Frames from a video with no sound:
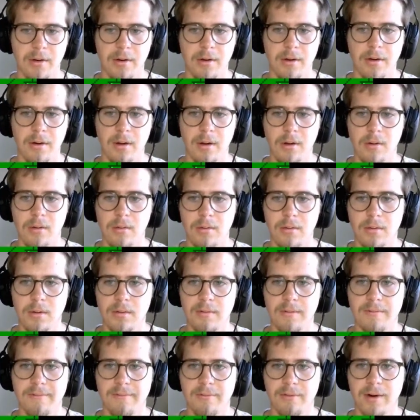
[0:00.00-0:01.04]
no
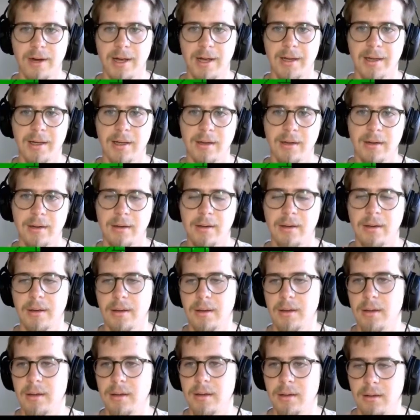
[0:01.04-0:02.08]
frackin'
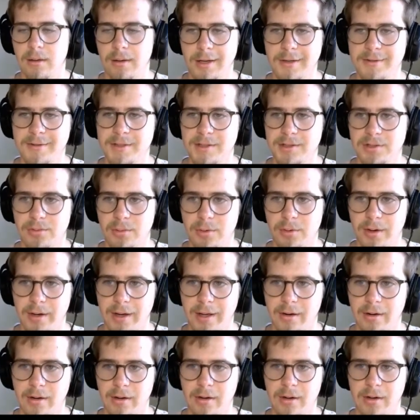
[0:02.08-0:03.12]
laser sword
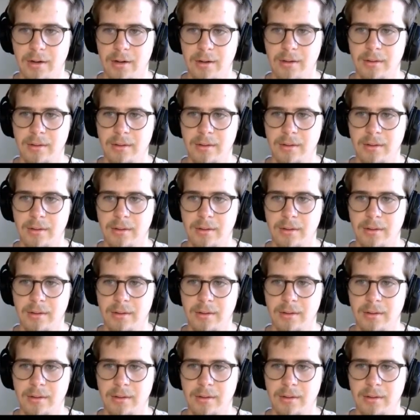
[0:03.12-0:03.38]
at all